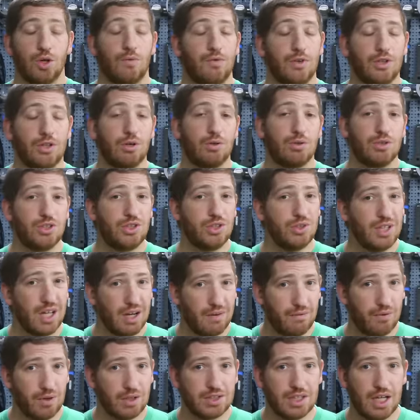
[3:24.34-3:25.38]
So if you don't do
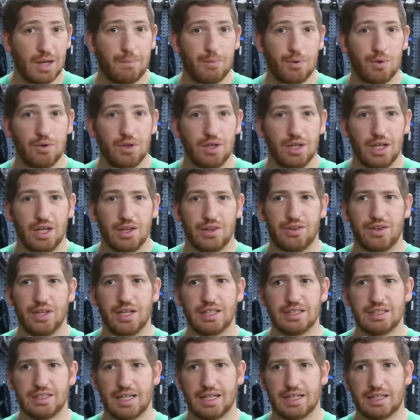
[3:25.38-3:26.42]
that, for example,
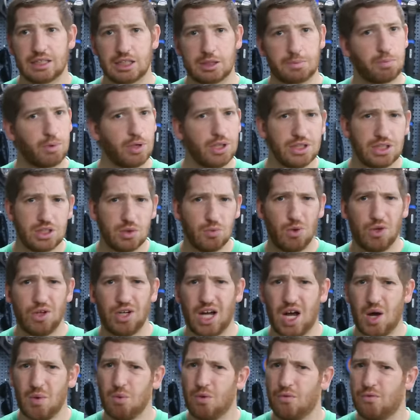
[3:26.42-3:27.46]
things like sprints and
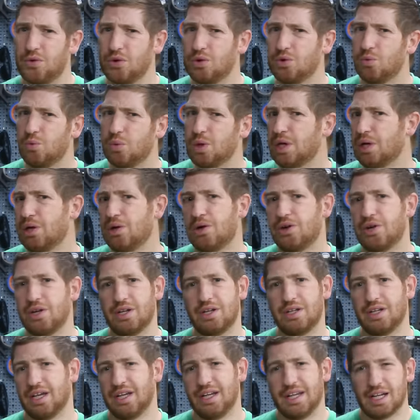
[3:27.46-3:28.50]
whatnot will will feel weird
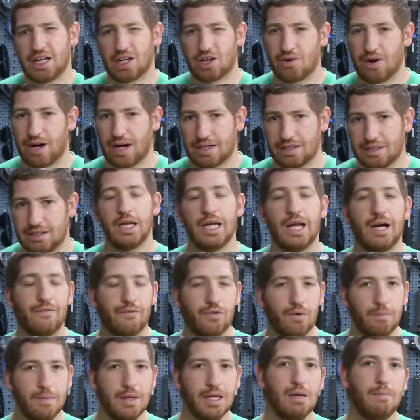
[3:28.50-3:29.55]
and, and incorrect. Now,
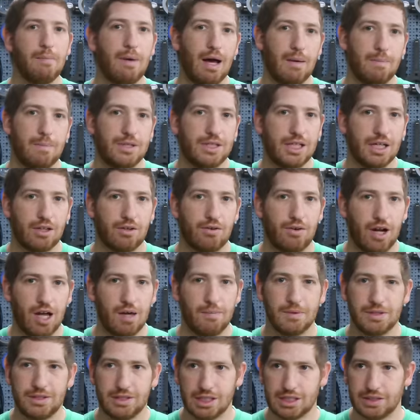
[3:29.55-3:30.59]
for me, in my particular
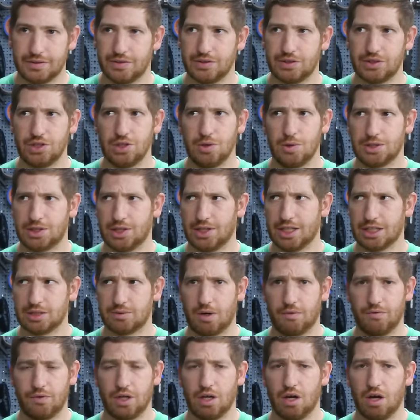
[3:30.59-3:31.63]
height, I'm six foot two, which I think is
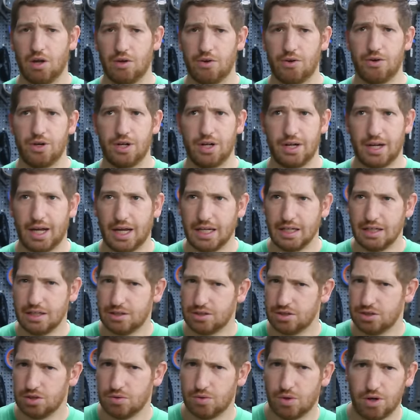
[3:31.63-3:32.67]
roughly
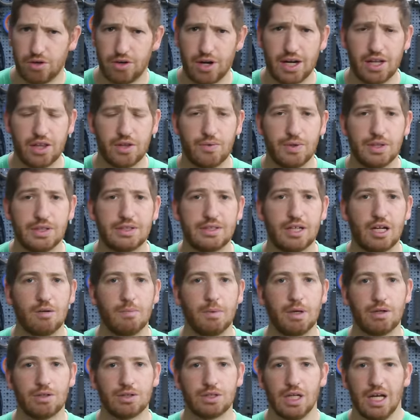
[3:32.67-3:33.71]
192, 193
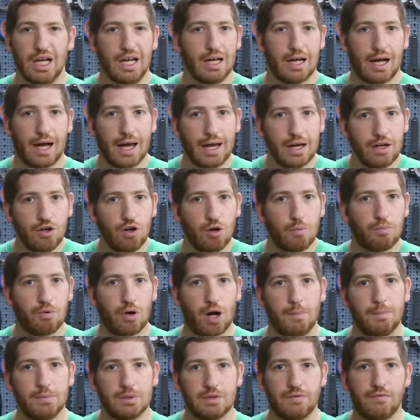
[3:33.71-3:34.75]
centimeters. I had no
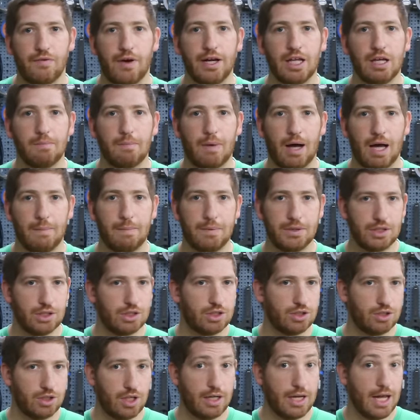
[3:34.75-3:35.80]
problems finding my
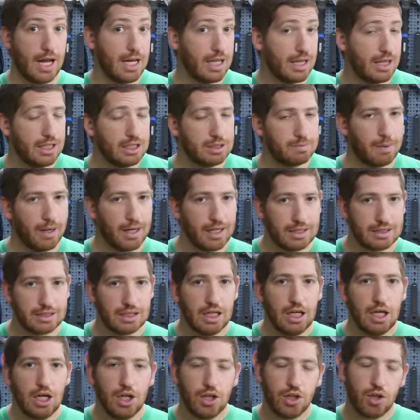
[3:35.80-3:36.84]
position on any of these bikes.
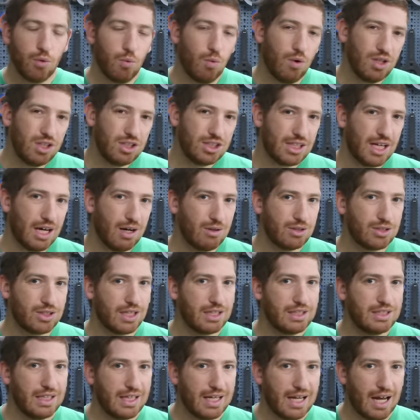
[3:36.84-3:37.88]
The one challenge
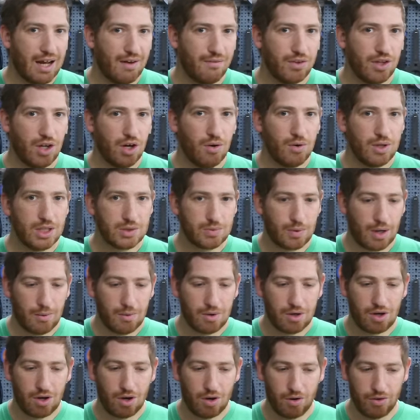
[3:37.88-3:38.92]
I did have, though, is what I
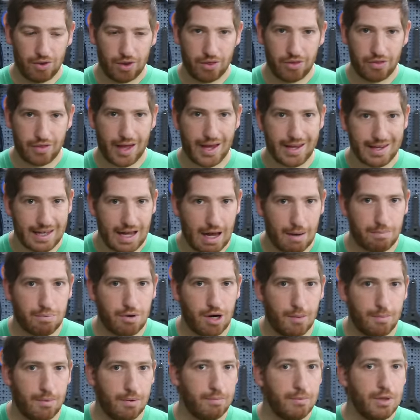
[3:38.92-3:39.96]
would call the thigh gap
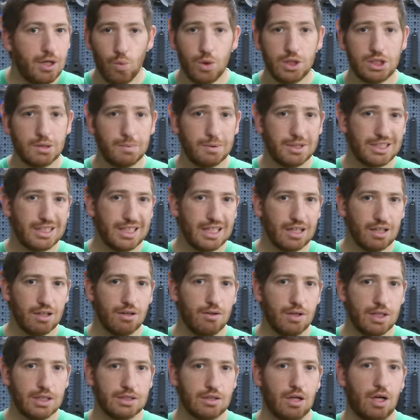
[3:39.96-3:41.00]
problem, which in
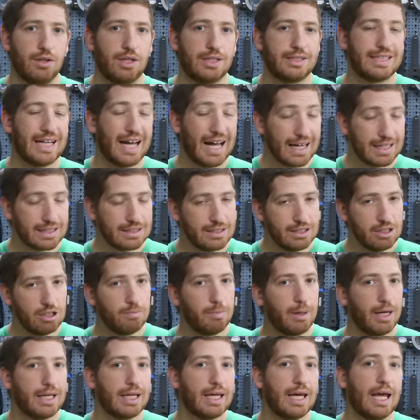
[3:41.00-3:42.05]
particular is on the Tacx
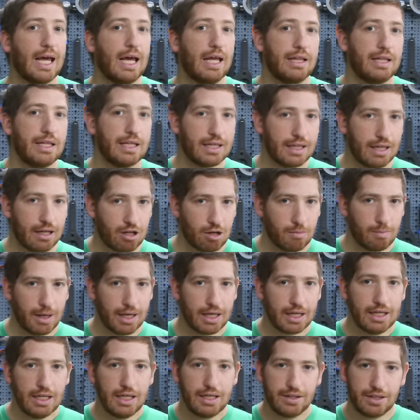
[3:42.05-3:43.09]
NEO bike and the KICKR
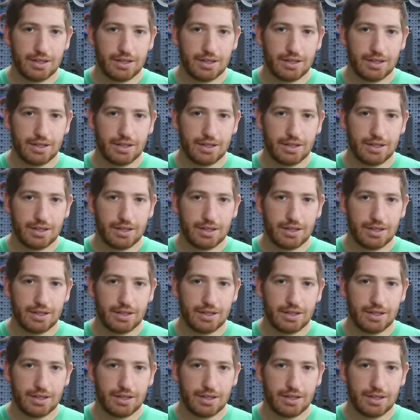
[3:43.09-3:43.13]
bike.